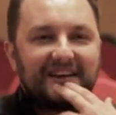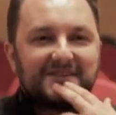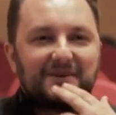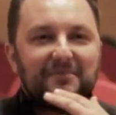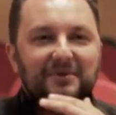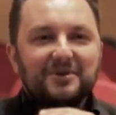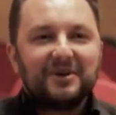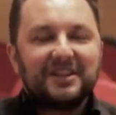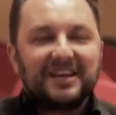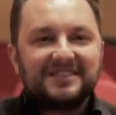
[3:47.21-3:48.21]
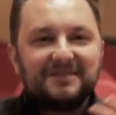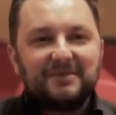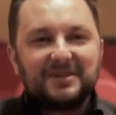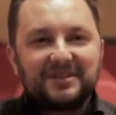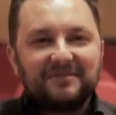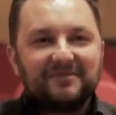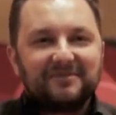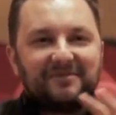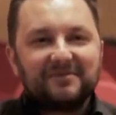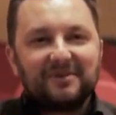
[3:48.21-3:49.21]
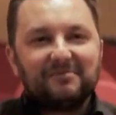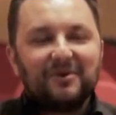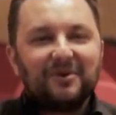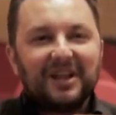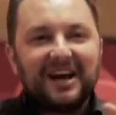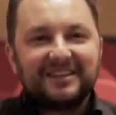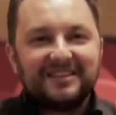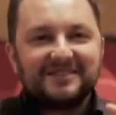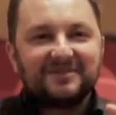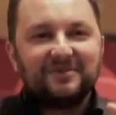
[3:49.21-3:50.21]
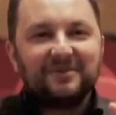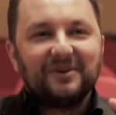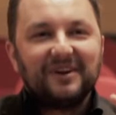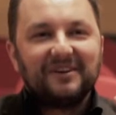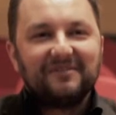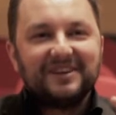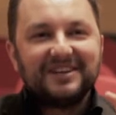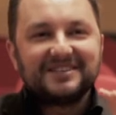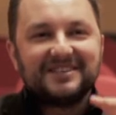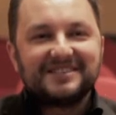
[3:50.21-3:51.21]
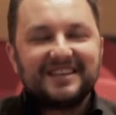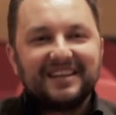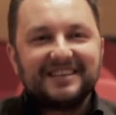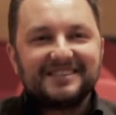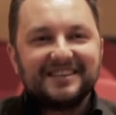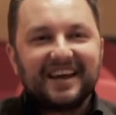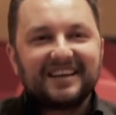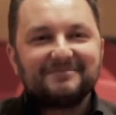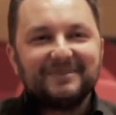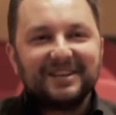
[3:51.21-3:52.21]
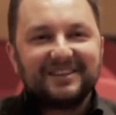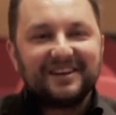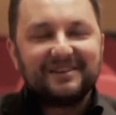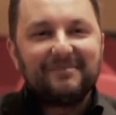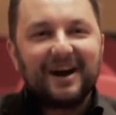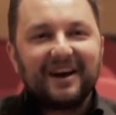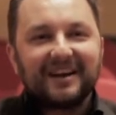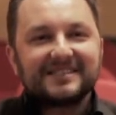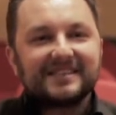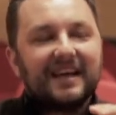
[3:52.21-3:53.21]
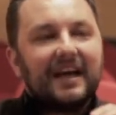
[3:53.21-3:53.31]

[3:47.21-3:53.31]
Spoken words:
some joint exhibition from all artists who finished the studies in ex-military barracks.